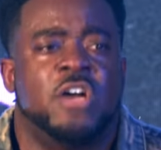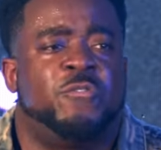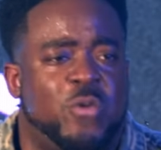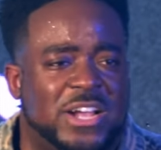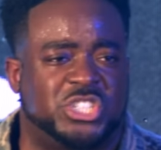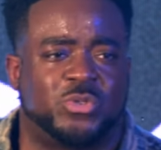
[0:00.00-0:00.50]

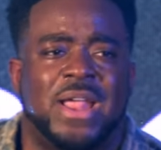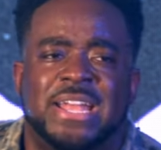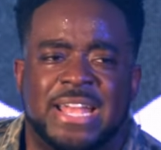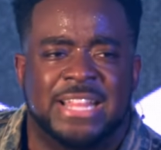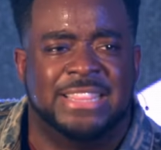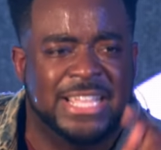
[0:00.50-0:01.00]

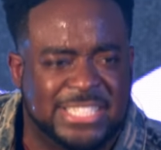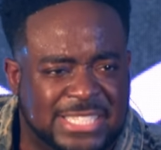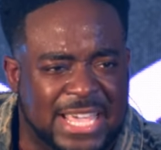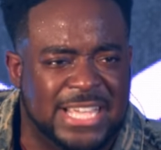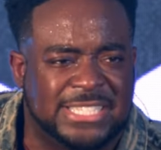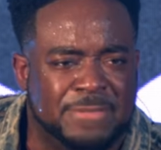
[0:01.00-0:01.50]
Frustrated in this
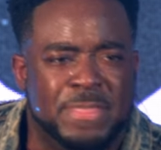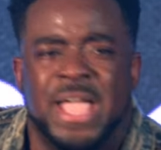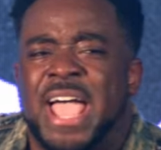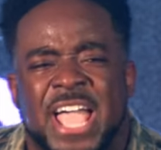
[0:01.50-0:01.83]
season.